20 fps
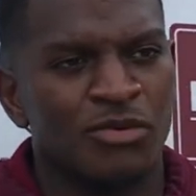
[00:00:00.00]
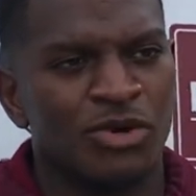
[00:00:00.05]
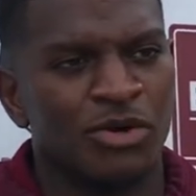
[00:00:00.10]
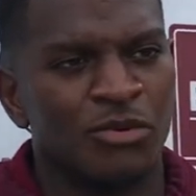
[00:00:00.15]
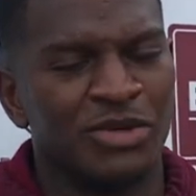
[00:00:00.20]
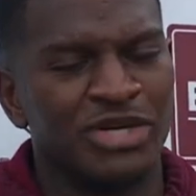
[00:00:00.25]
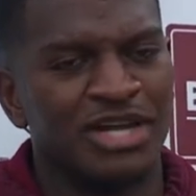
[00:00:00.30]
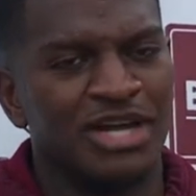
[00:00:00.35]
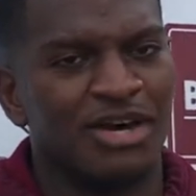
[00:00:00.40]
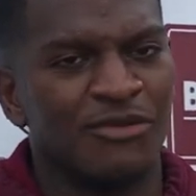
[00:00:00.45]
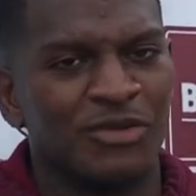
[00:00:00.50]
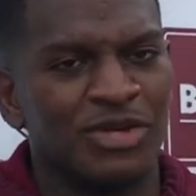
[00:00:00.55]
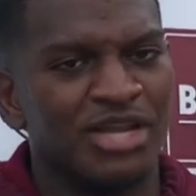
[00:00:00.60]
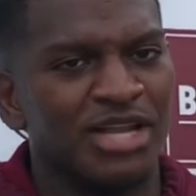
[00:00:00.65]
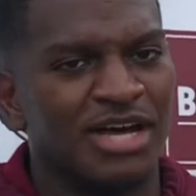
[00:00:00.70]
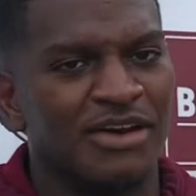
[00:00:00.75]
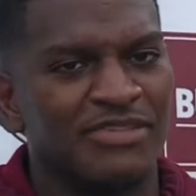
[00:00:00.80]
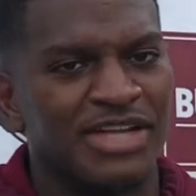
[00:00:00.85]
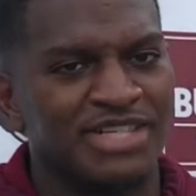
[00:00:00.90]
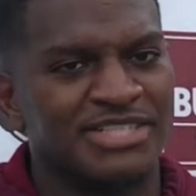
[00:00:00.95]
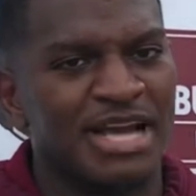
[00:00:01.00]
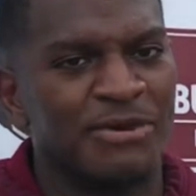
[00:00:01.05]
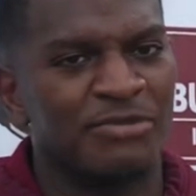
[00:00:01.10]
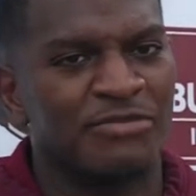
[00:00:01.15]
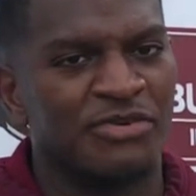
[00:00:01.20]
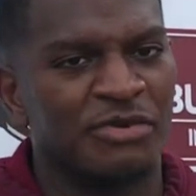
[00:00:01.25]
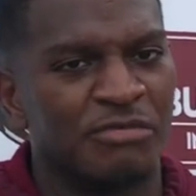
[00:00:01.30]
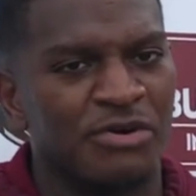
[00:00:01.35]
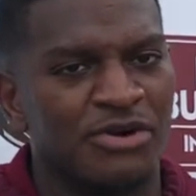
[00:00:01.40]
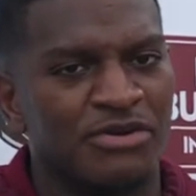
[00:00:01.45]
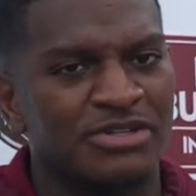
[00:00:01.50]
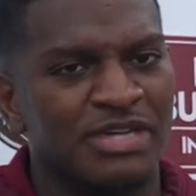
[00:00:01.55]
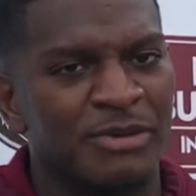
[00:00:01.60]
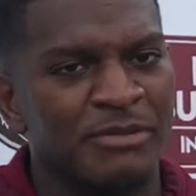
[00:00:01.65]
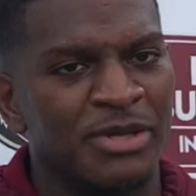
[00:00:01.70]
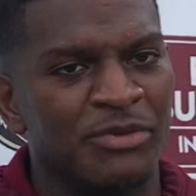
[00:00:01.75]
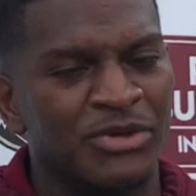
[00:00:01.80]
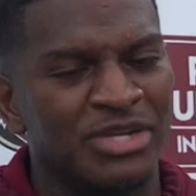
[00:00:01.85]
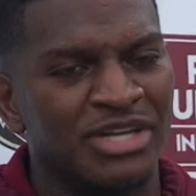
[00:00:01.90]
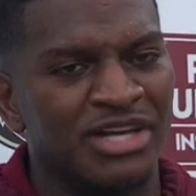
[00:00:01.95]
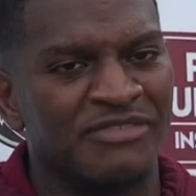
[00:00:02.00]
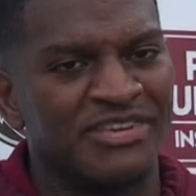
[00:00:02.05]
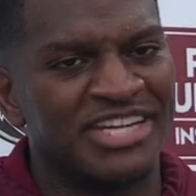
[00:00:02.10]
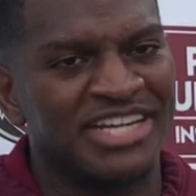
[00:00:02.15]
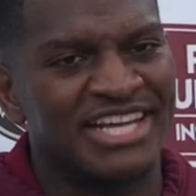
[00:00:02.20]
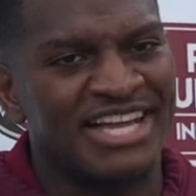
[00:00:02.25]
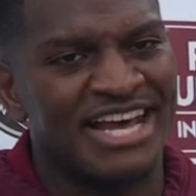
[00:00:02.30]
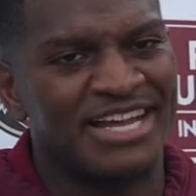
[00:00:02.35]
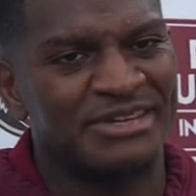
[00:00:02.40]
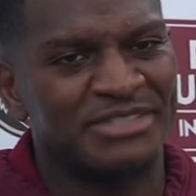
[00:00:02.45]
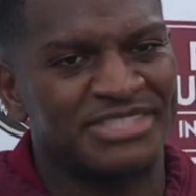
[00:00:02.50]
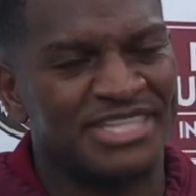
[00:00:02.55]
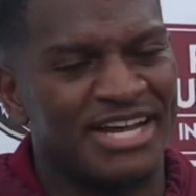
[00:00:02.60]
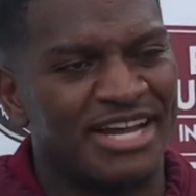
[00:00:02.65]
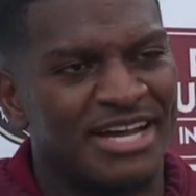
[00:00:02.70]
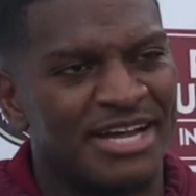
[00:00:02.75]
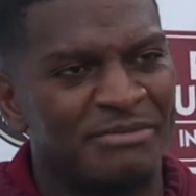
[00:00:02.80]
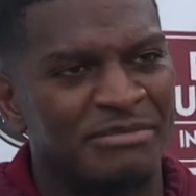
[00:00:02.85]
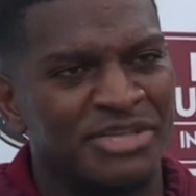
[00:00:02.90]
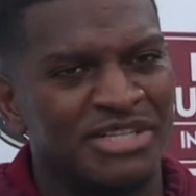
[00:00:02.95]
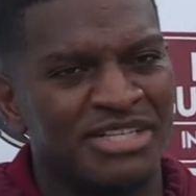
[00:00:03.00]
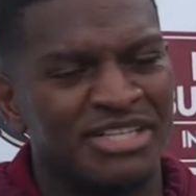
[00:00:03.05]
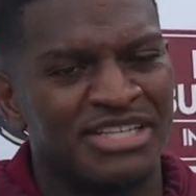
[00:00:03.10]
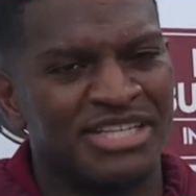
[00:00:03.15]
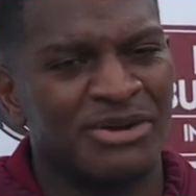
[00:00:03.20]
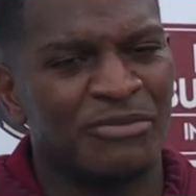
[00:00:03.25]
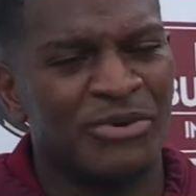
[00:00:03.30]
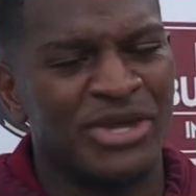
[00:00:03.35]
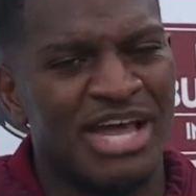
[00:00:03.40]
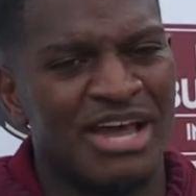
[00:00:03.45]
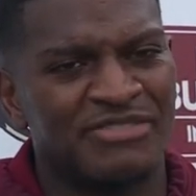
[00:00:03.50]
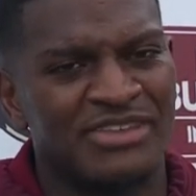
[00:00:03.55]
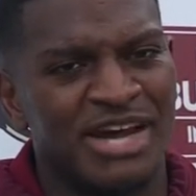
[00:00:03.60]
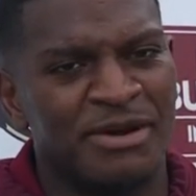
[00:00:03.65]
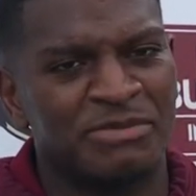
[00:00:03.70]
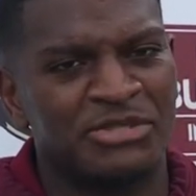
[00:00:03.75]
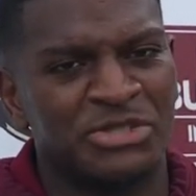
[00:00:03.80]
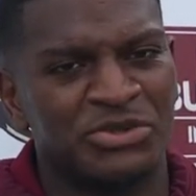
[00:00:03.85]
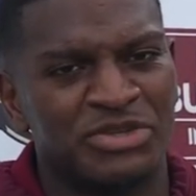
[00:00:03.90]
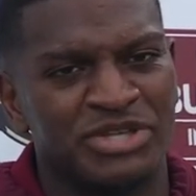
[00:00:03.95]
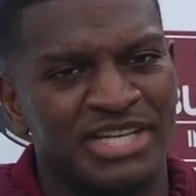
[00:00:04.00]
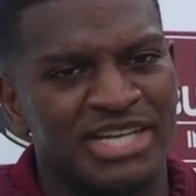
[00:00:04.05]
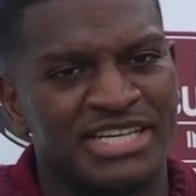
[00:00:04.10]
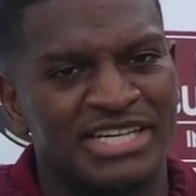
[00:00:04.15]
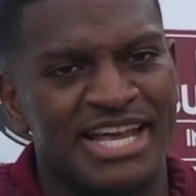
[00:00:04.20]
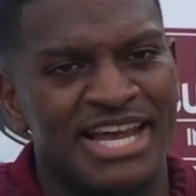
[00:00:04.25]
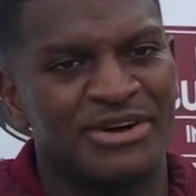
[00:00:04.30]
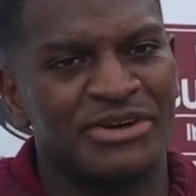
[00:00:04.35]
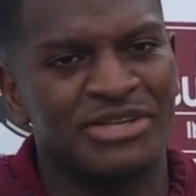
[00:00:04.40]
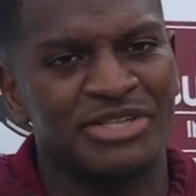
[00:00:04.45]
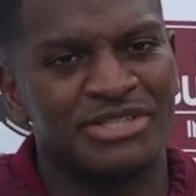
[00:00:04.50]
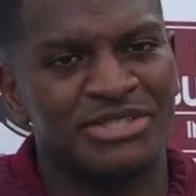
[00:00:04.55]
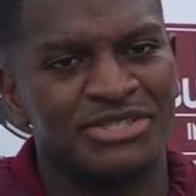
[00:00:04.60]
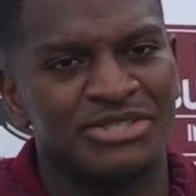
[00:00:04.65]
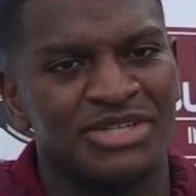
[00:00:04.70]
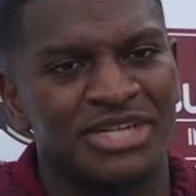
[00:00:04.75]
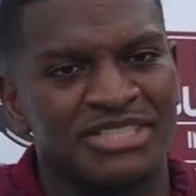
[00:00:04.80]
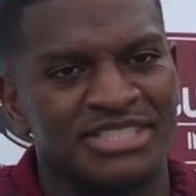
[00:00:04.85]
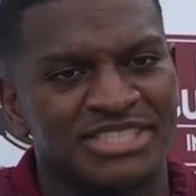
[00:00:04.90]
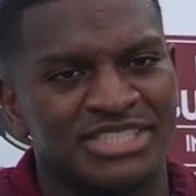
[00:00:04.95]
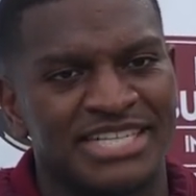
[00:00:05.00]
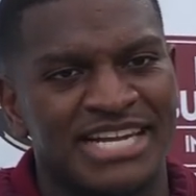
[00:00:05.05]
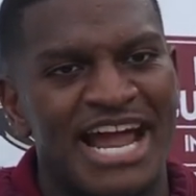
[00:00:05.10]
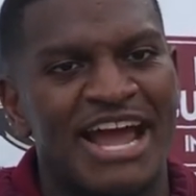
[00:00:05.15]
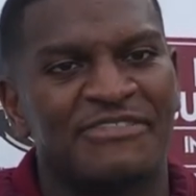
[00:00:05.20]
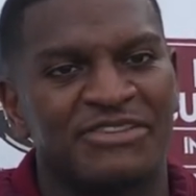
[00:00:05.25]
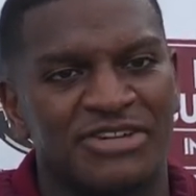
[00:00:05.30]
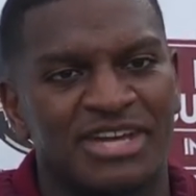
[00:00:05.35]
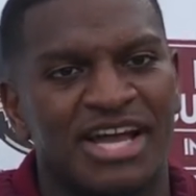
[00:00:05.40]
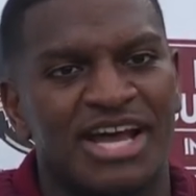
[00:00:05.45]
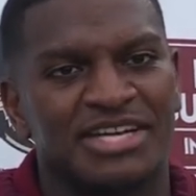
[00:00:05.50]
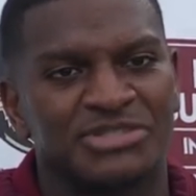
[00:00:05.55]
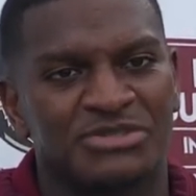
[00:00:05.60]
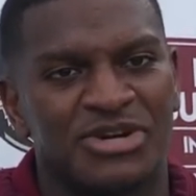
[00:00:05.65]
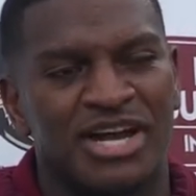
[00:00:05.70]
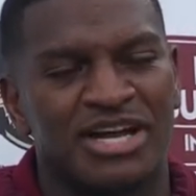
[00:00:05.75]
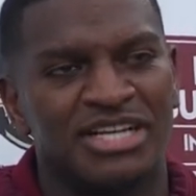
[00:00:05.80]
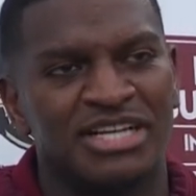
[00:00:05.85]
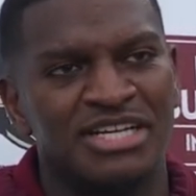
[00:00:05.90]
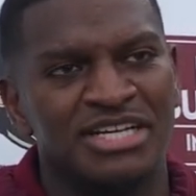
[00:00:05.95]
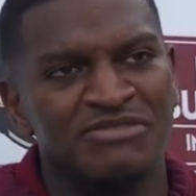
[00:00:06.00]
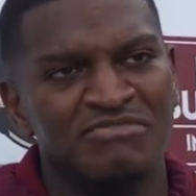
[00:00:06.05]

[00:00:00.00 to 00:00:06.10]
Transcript: Well, we love that type of football. I mean, we love any kind of time that we have the opportunity to get downhill and just get after guys, right?